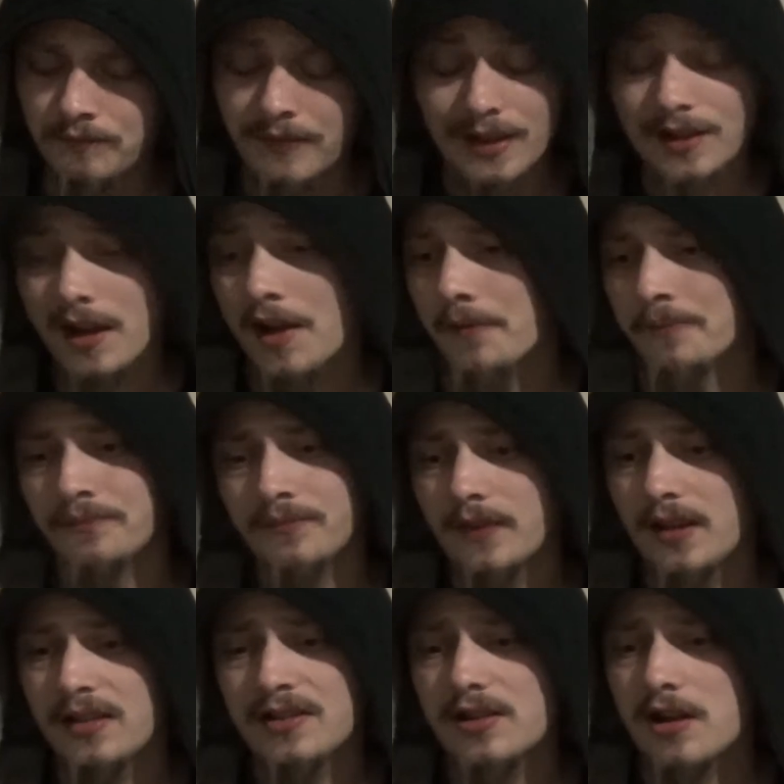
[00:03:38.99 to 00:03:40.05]
Yeah,
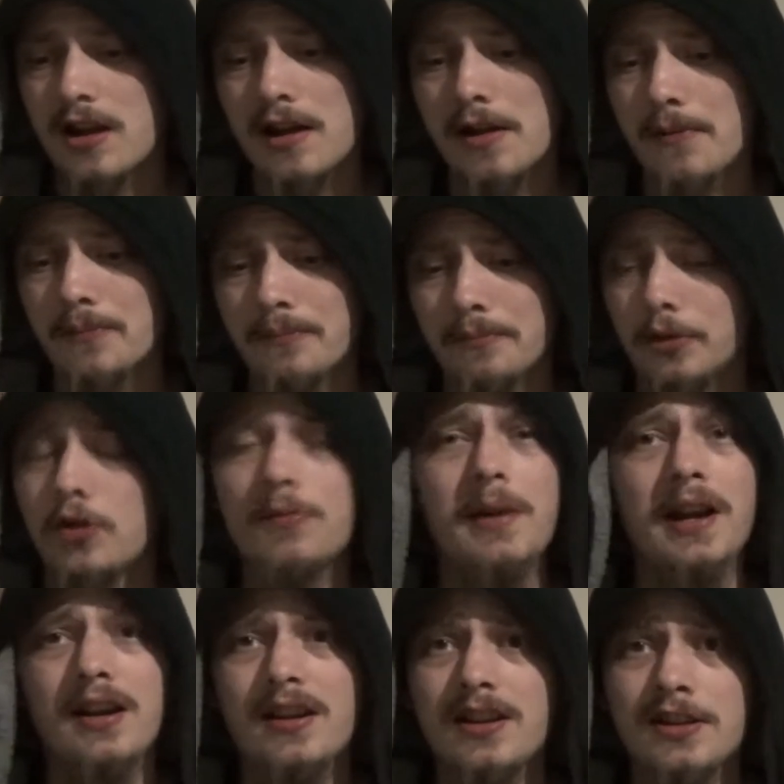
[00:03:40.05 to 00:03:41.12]
it's
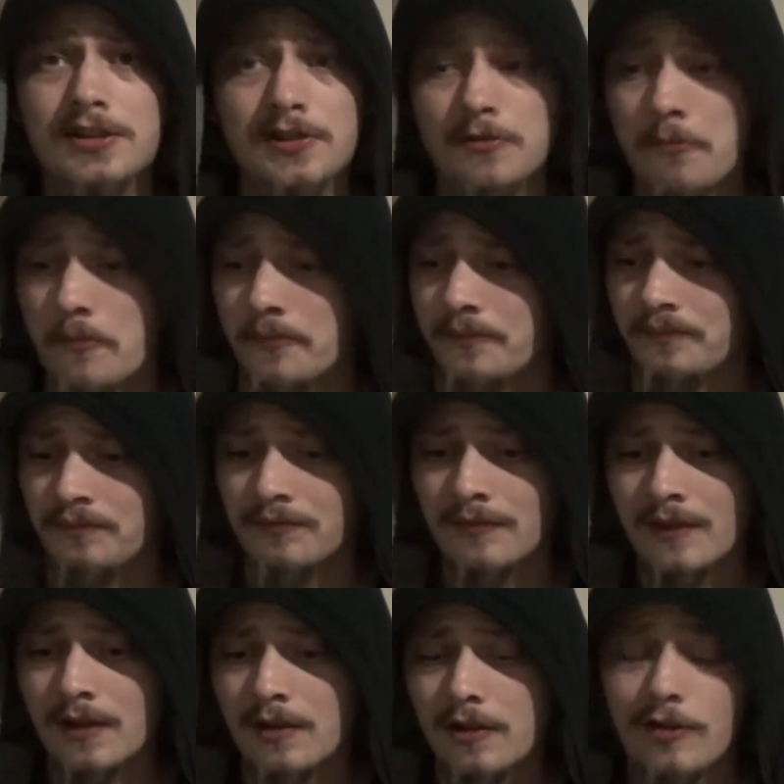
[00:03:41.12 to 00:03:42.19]
blueberries,
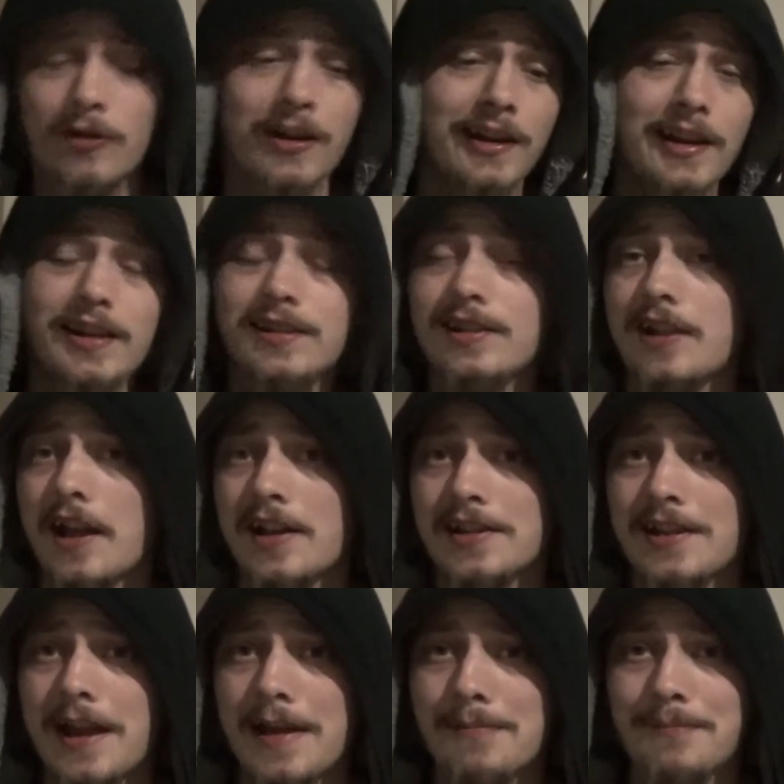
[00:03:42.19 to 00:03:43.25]
or I guess
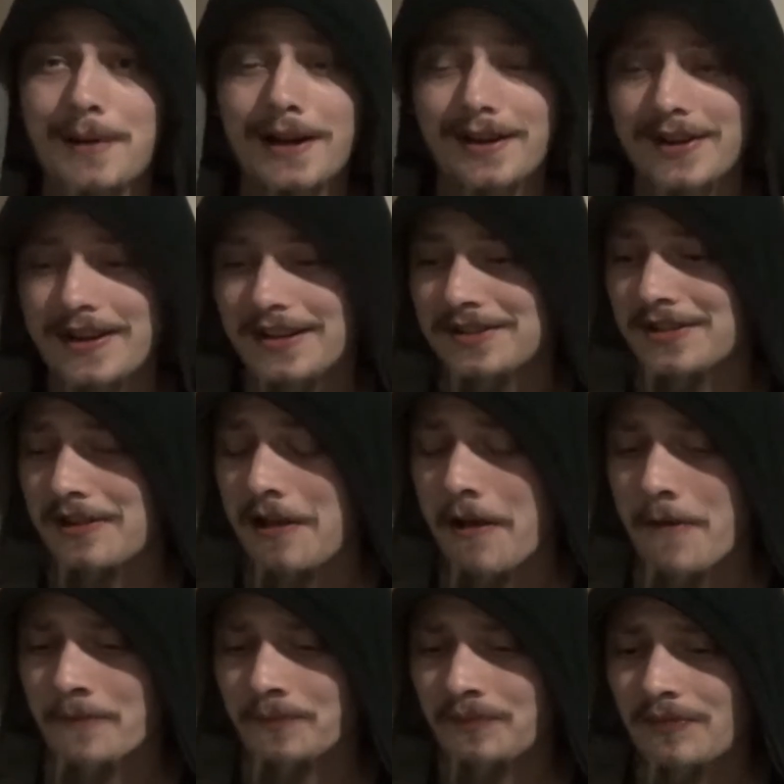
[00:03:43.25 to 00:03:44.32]
Haskap berries.
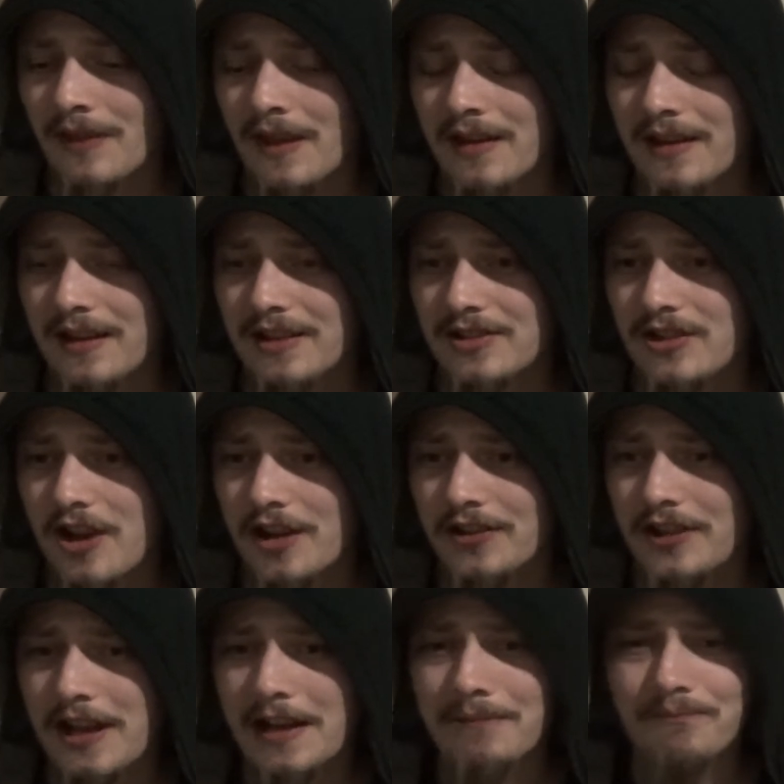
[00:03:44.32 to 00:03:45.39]
It's got
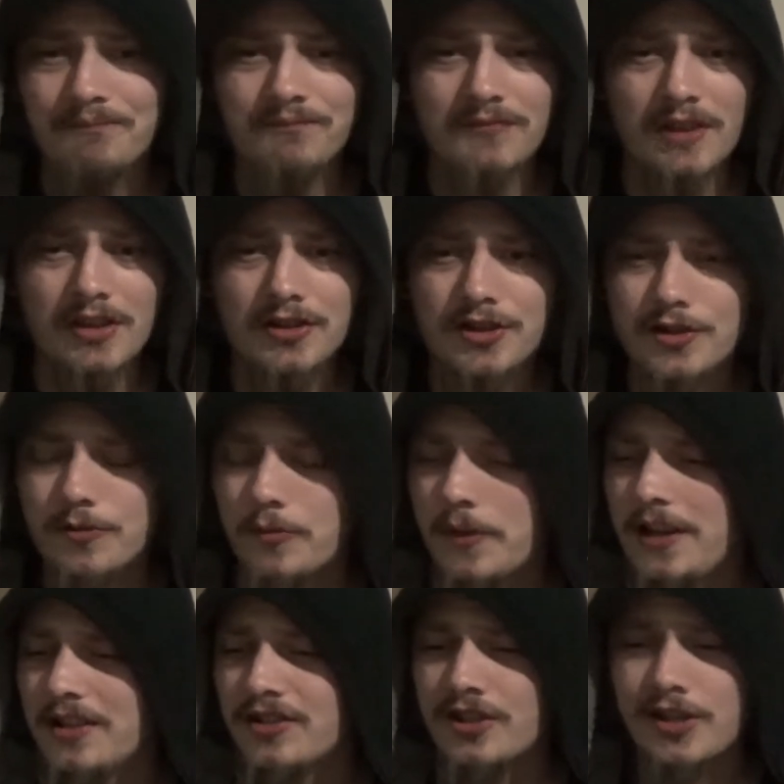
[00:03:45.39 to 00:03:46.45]
that
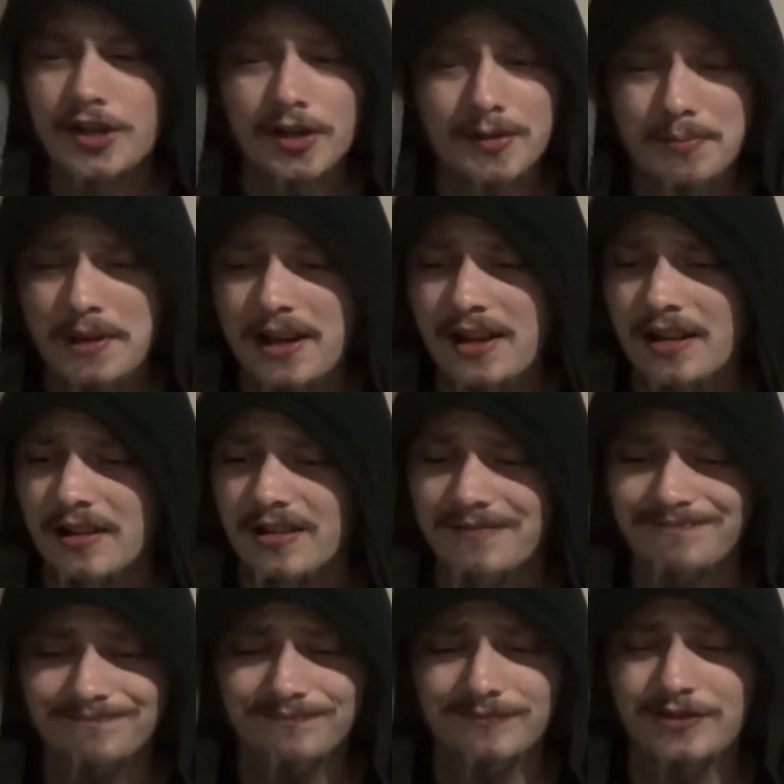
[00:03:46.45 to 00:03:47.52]
sweet, syrupy,
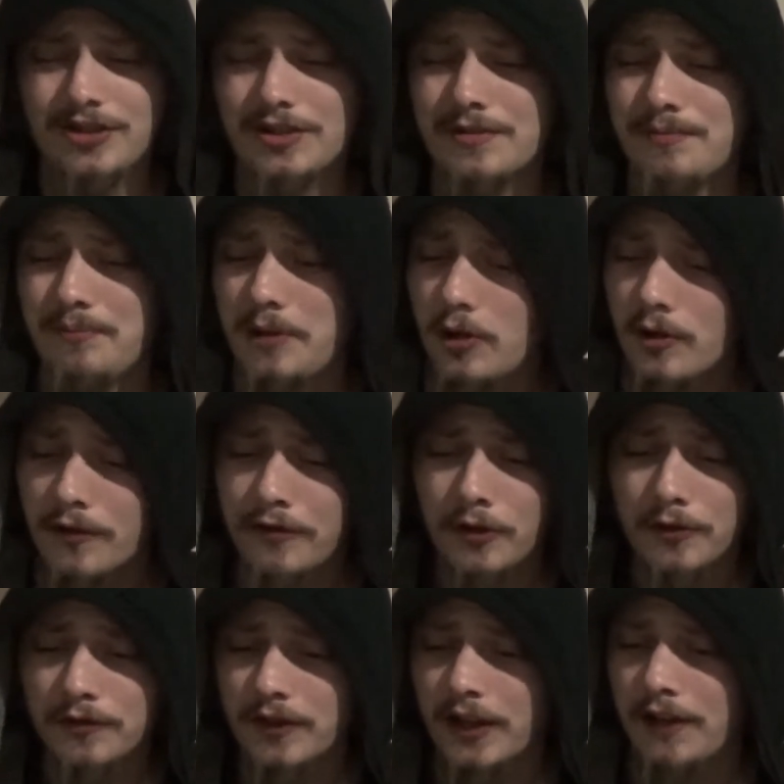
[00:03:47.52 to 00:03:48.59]
just beautiful
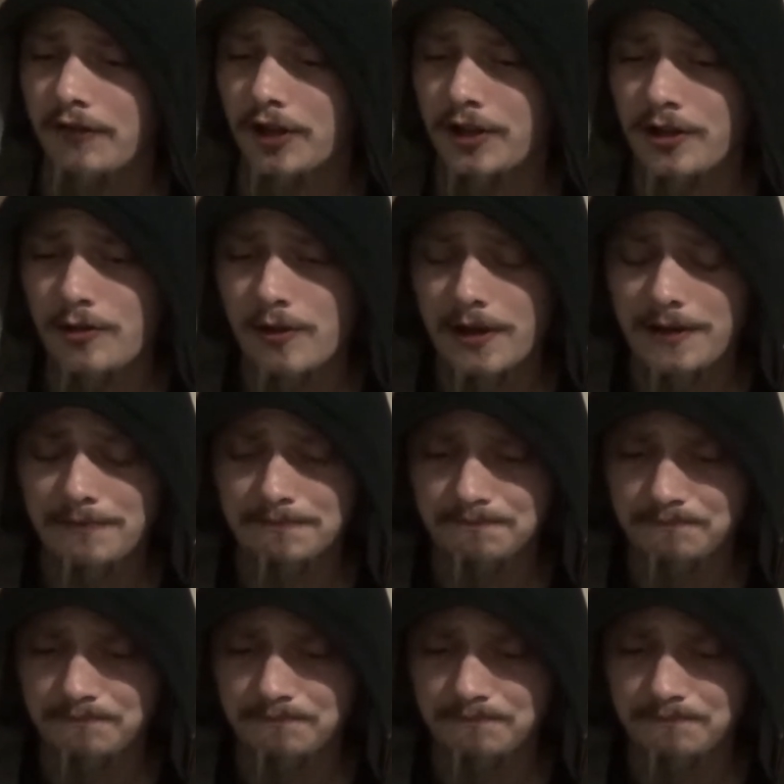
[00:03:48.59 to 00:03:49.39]
flavor to it.